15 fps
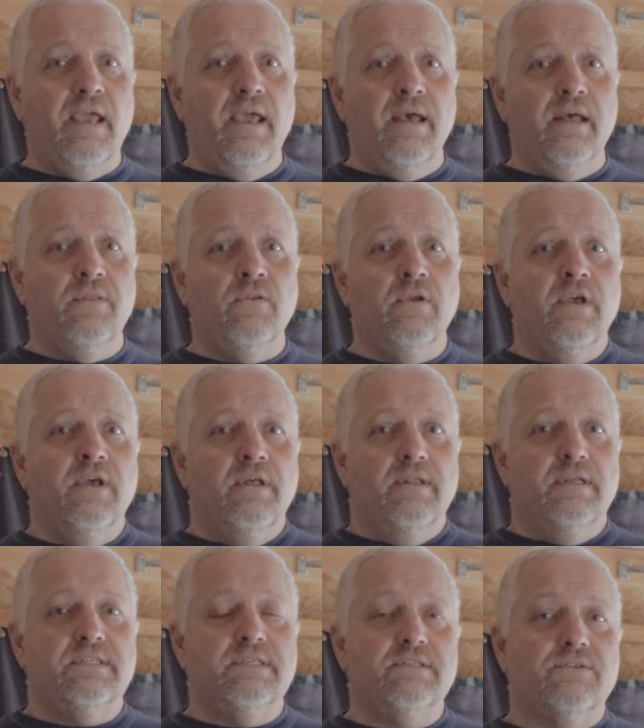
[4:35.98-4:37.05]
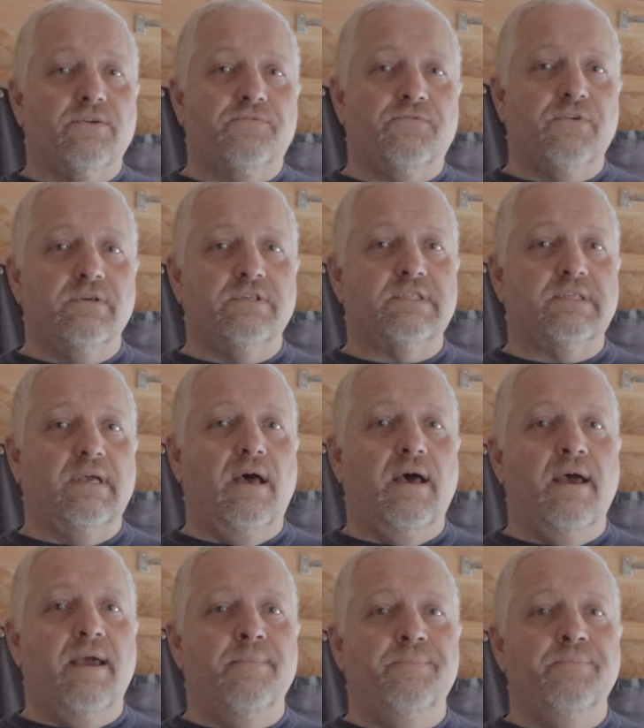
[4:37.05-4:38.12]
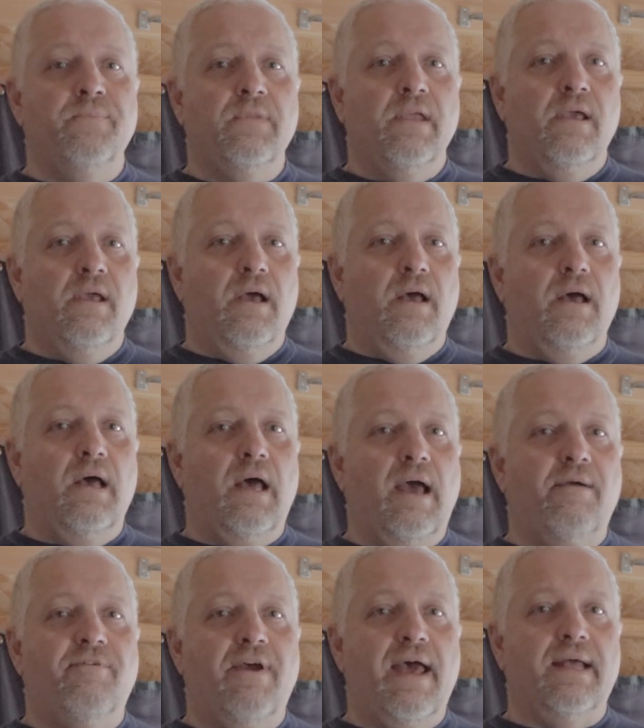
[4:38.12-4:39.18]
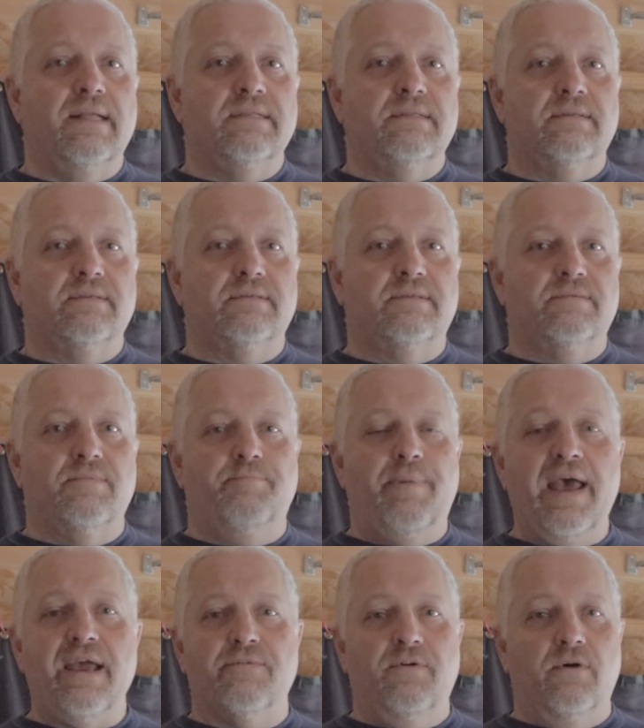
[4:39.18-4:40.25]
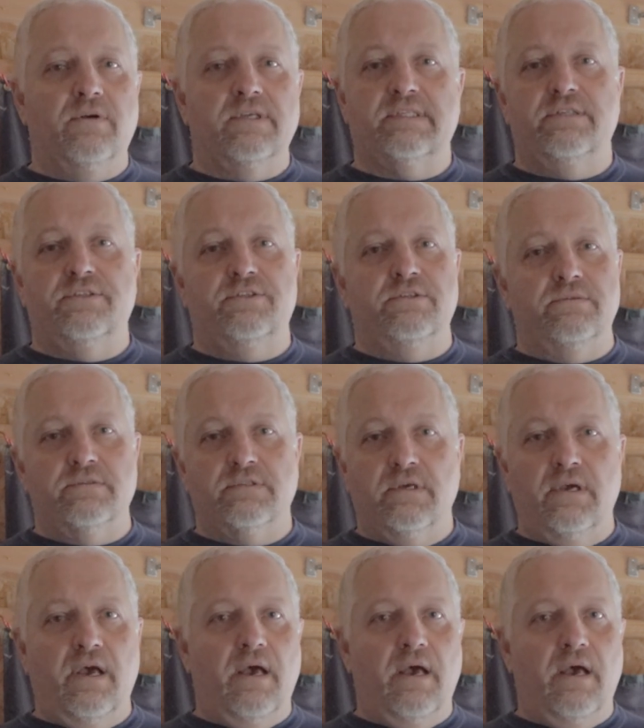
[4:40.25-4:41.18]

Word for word: and this is the first time I've had back focus issues.